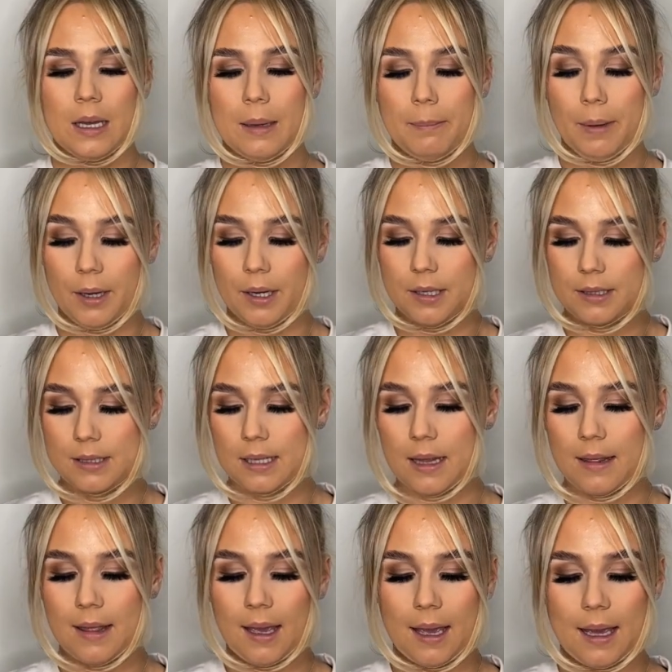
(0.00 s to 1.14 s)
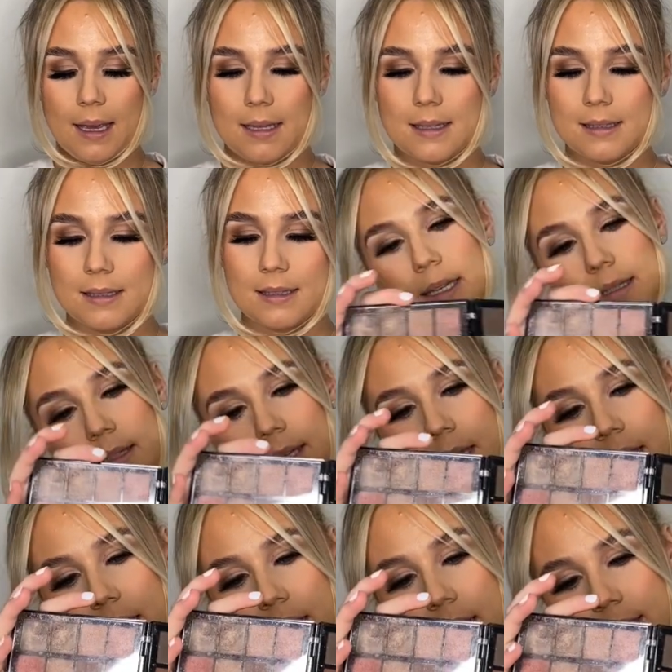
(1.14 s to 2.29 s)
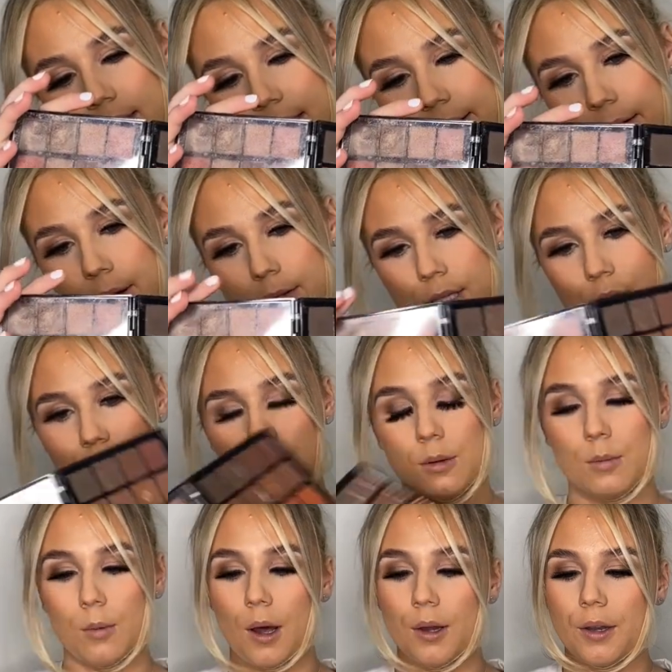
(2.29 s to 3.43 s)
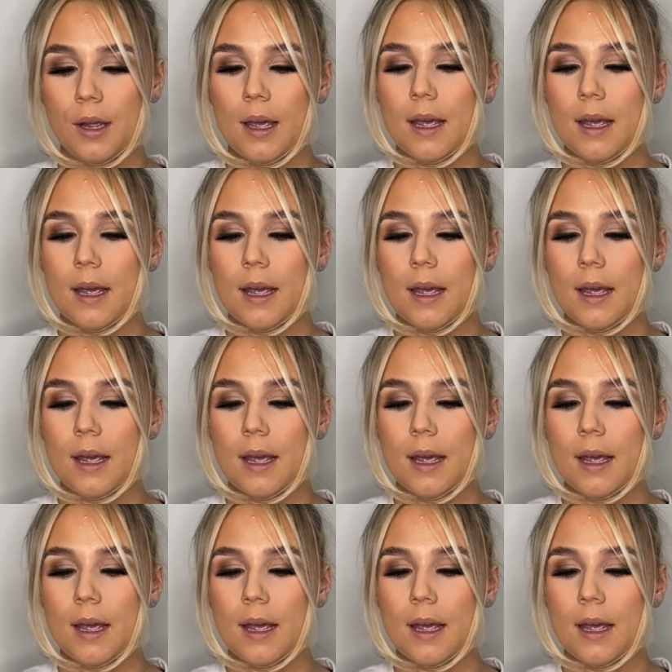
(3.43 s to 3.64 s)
But this is the 02 one.